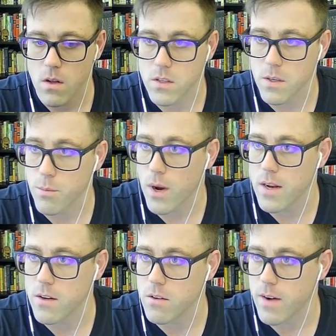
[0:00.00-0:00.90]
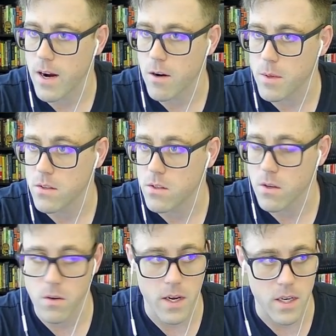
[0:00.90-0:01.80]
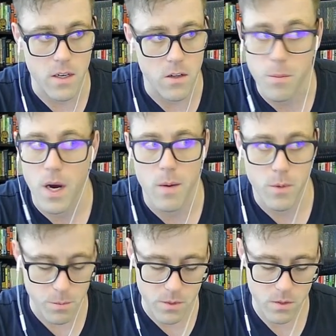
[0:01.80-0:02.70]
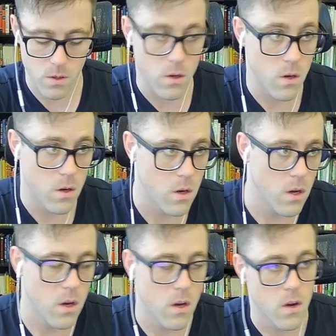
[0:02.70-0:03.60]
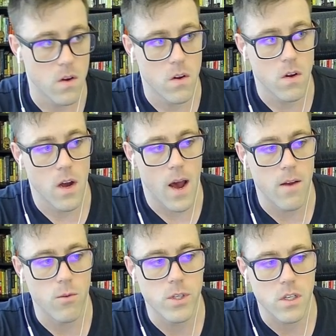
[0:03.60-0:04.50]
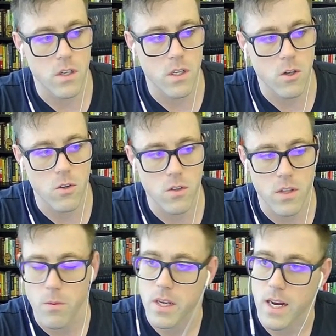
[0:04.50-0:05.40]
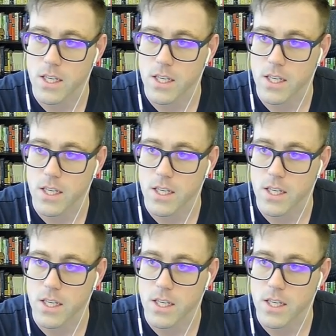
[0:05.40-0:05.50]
a brand new environment, so I get all the pop-ups. I recently learned that we can actually